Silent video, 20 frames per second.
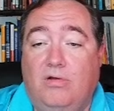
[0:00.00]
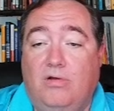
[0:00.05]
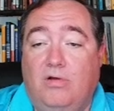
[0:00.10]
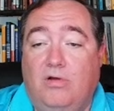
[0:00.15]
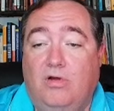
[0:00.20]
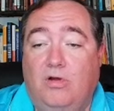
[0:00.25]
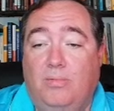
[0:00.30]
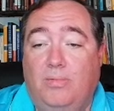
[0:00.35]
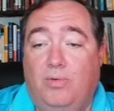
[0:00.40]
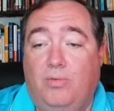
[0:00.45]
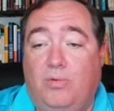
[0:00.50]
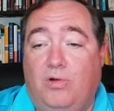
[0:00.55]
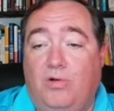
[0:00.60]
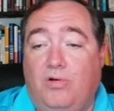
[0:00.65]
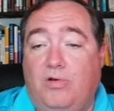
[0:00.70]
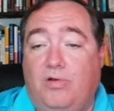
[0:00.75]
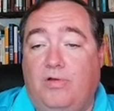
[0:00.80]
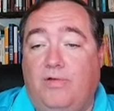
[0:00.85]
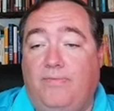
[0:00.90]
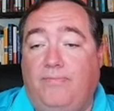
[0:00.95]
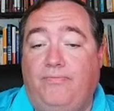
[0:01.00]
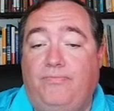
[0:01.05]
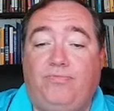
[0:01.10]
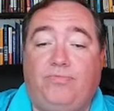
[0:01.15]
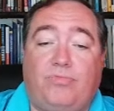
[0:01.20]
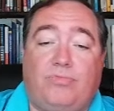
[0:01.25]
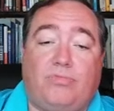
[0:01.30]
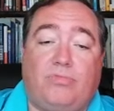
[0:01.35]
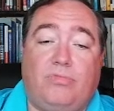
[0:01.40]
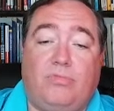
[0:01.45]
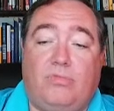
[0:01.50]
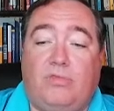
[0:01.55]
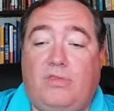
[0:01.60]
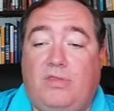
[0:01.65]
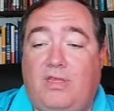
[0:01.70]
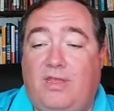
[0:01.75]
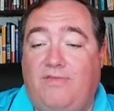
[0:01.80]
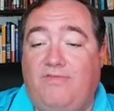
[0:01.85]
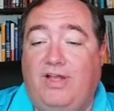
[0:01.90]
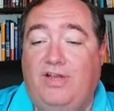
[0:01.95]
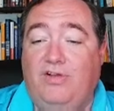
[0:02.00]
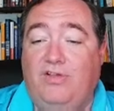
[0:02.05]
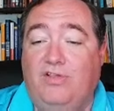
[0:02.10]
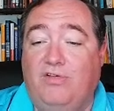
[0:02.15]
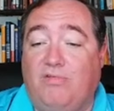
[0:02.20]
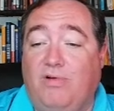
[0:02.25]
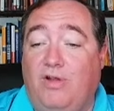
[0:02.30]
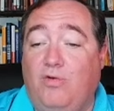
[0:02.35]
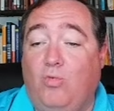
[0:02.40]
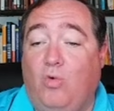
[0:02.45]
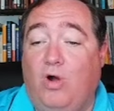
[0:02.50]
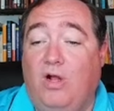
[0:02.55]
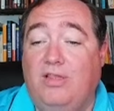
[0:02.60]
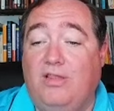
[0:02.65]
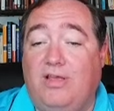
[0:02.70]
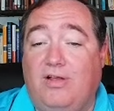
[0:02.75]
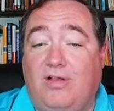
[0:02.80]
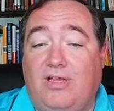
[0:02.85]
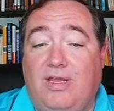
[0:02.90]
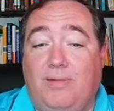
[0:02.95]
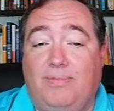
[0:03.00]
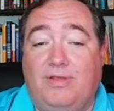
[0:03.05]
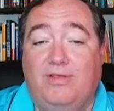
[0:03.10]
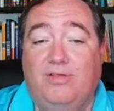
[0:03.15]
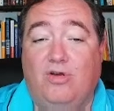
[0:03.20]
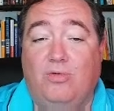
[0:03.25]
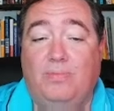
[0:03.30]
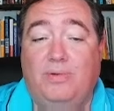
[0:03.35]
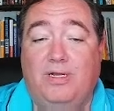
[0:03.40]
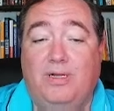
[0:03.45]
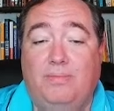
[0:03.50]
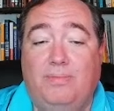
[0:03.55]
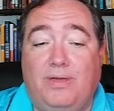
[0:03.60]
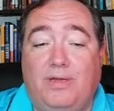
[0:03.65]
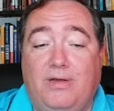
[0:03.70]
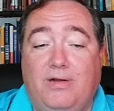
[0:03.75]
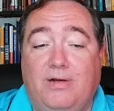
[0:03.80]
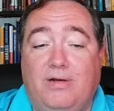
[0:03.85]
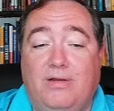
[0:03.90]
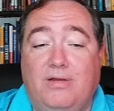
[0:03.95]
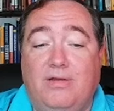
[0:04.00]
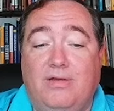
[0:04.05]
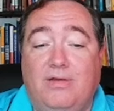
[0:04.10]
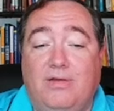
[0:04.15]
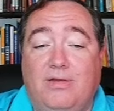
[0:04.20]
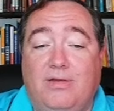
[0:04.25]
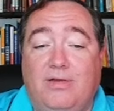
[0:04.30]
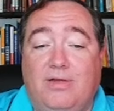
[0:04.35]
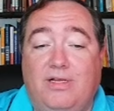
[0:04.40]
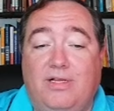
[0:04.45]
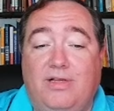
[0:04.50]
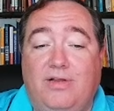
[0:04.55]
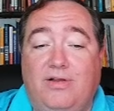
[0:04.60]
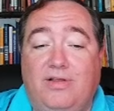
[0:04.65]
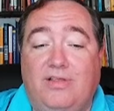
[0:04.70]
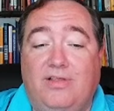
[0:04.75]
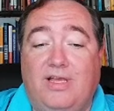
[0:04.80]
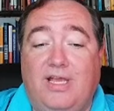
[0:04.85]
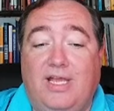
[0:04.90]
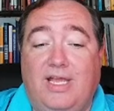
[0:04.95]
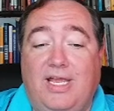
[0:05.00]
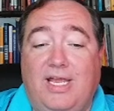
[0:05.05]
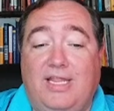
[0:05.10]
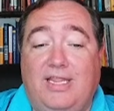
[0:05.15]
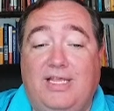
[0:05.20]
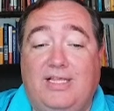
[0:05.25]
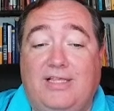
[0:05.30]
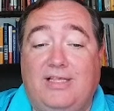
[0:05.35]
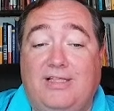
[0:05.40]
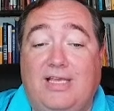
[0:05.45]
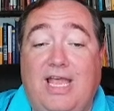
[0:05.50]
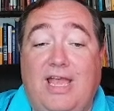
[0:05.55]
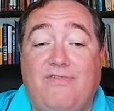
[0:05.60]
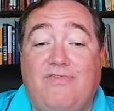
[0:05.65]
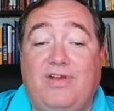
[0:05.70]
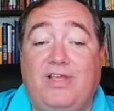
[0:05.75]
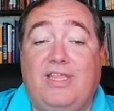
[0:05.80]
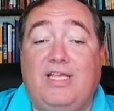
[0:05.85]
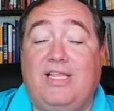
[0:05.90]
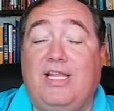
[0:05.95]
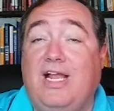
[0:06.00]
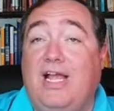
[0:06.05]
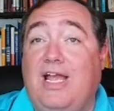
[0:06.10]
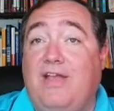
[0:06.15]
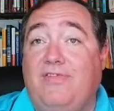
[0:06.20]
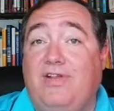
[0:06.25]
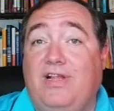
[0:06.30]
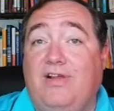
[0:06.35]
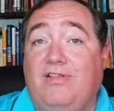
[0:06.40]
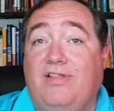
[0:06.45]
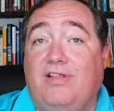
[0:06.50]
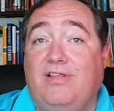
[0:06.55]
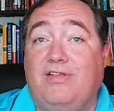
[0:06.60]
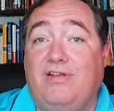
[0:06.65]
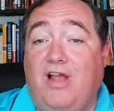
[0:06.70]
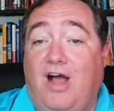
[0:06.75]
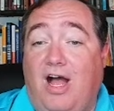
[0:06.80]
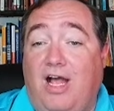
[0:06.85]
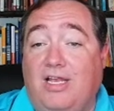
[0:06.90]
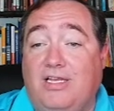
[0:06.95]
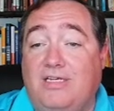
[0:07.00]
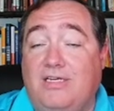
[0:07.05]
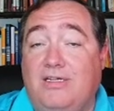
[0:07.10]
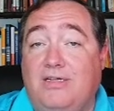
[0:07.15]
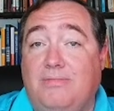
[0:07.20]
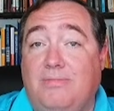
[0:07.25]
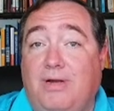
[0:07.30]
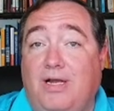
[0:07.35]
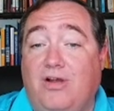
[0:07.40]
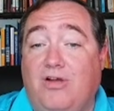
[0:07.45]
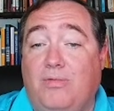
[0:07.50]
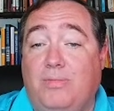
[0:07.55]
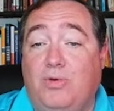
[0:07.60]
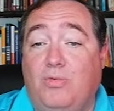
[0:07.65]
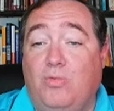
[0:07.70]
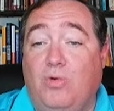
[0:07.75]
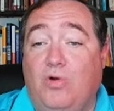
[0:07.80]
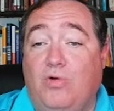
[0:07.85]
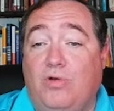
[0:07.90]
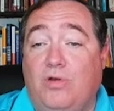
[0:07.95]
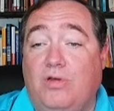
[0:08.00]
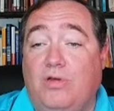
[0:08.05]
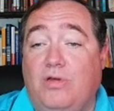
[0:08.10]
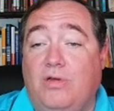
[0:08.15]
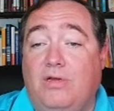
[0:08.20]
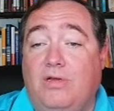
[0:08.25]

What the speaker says: Herman Wouk. If I do the run once, I'll keep this open up here. And you could say, this is everything that I have in here that's not by Herman Wouk.